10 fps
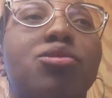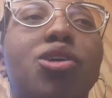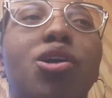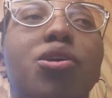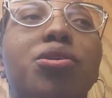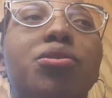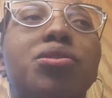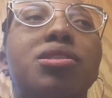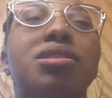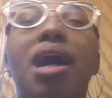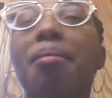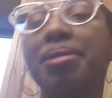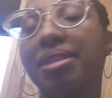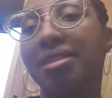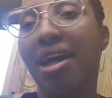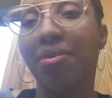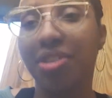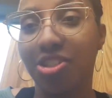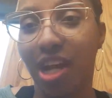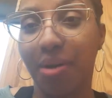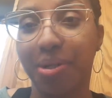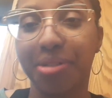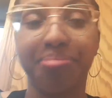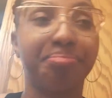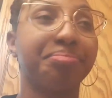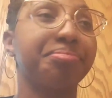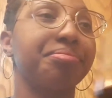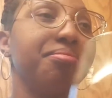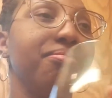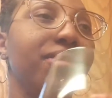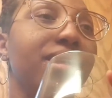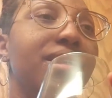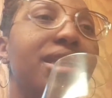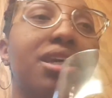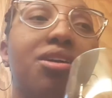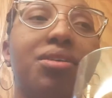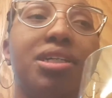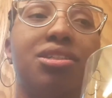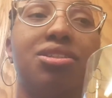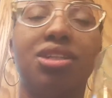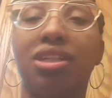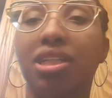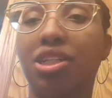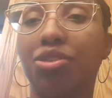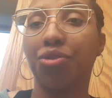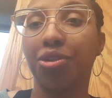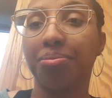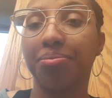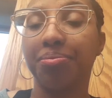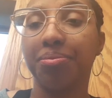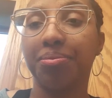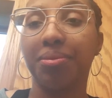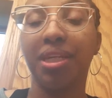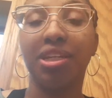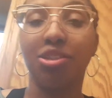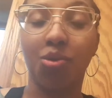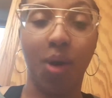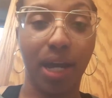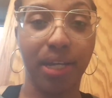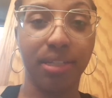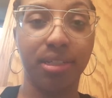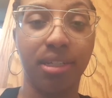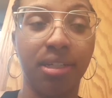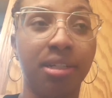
So Thomas is now in the shower. Theo is still in room. He is quiet.